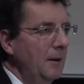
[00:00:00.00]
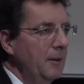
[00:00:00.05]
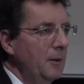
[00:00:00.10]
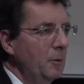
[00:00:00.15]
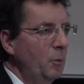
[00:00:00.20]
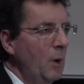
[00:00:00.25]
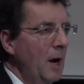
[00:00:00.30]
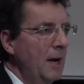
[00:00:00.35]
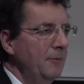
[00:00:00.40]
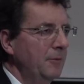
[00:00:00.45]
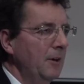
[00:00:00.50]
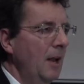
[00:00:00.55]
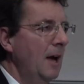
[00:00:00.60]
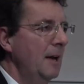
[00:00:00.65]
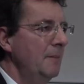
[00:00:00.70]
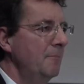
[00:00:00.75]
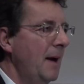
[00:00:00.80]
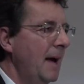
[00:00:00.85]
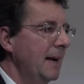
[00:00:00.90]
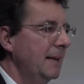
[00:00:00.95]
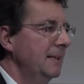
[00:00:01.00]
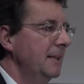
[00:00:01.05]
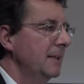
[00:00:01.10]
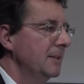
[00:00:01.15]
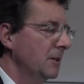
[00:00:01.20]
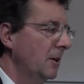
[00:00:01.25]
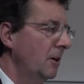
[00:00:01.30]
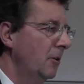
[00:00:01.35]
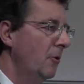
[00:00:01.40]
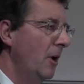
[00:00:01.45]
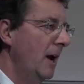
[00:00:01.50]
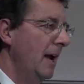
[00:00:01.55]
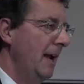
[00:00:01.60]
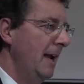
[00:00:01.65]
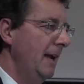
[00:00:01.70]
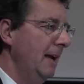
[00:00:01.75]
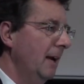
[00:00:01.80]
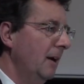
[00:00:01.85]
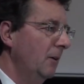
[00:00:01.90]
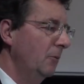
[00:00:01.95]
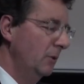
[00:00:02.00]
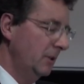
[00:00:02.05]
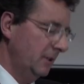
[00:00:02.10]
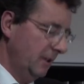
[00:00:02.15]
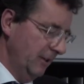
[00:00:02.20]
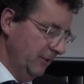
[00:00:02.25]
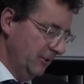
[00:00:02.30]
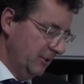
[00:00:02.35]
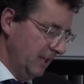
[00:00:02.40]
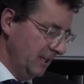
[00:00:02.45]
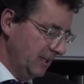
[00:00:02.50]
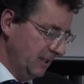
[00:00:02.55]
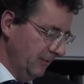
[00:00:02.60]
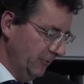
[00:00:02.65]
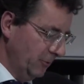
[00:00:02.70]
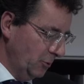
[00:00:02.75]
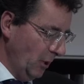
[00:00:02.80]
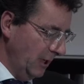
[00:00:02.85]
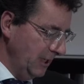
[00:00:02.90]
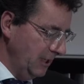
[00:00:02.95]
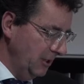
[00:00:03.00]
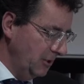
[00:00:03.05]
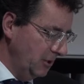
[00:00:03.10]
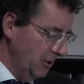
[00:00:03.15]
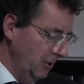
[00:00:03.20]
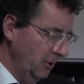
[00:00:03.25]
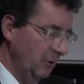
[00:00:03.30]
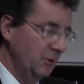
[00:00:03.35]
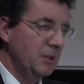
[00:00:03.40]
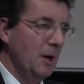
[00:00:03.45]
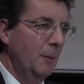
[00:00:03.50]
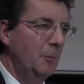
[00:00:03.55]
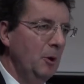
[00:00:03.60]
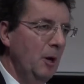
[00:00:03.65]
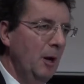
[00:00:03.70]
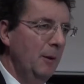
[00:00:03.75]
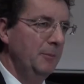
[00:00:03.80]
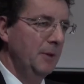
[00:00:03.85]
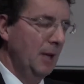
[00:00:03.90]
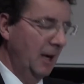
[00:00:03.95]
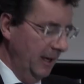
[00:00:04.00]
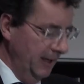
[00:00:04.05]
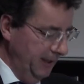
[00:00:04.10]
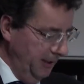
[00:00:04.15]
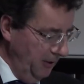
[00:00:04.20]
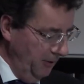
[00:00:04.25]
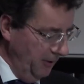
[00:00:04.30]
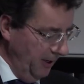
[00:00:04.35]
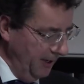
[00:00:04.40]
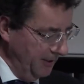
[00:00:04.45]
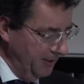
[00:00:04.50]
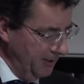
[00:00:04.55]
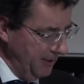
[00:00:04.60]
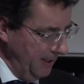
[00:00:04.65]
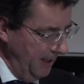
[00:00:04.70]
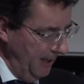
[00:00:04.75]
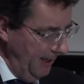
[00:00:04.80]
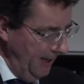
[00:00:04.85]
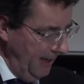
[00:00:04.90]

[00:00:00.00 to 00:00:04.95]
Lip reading: The waveline magnet array would consist of 22 WM9 units,